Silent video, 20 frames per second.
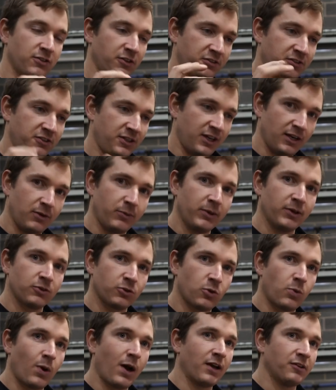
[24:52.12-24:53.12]
and the steering wheel's
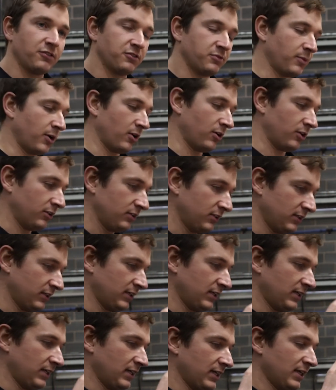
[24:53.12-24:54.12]
quite small.
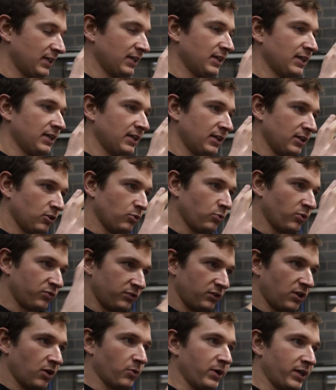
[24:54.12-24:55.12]
We've
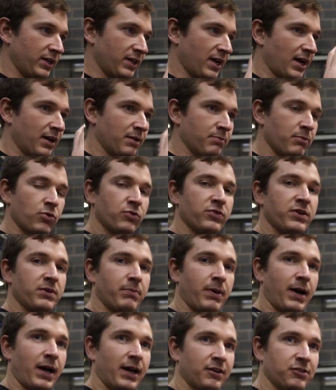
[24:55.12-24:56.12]
lowered it down and moved it
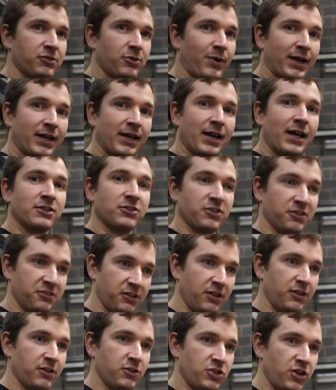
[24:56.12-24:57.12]
back so I can actually
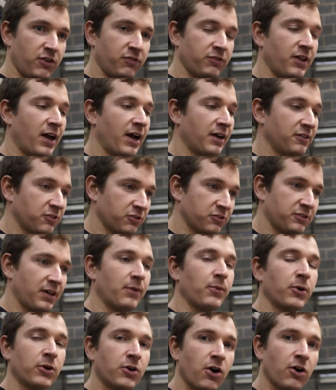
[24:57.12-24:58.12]
see the shift lights, because that
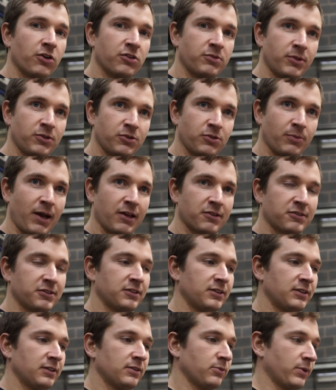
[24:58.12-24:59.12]
was causing me some
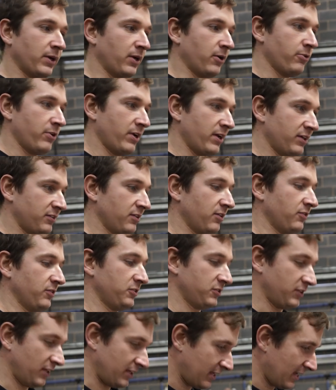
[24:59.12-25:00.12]
hassle when I was racing,
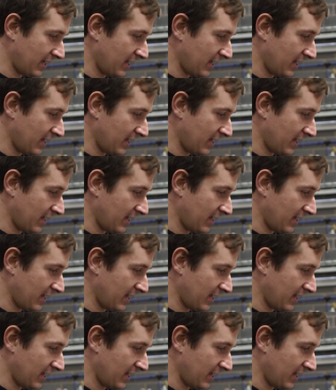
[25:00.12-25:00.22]
obviously.